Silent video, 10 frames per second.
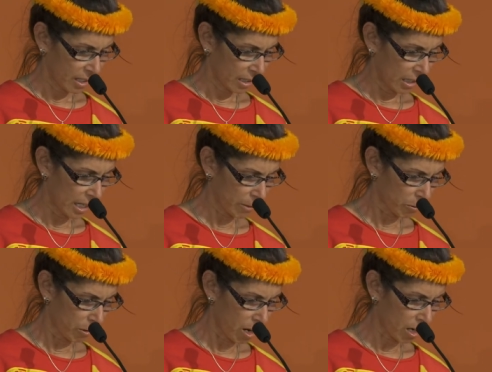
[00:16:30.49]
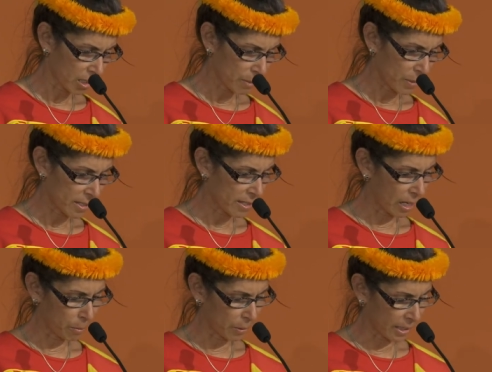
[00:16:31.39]
Let rocks be set
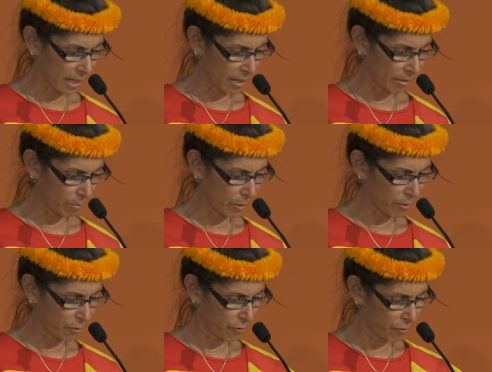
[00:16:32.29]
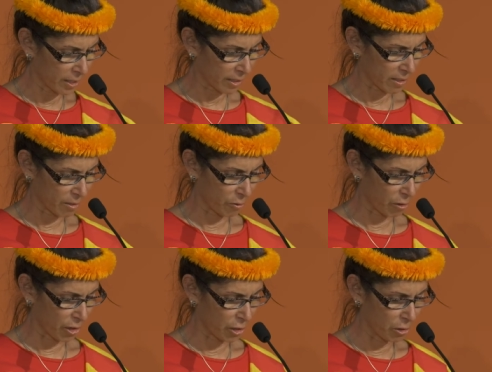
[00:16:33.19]
up again, be fixed
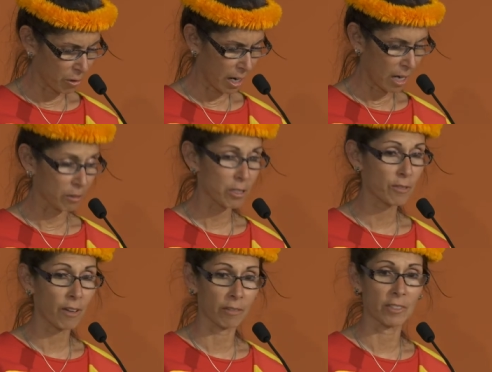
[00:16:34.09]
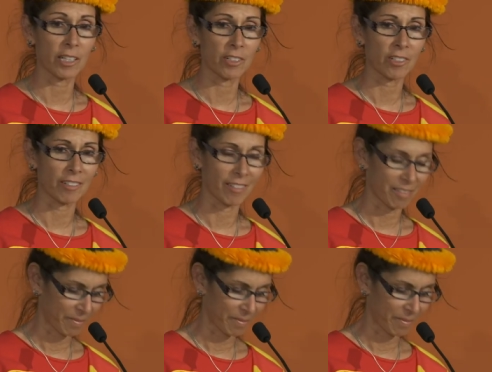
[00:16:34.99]
for a new house foundation.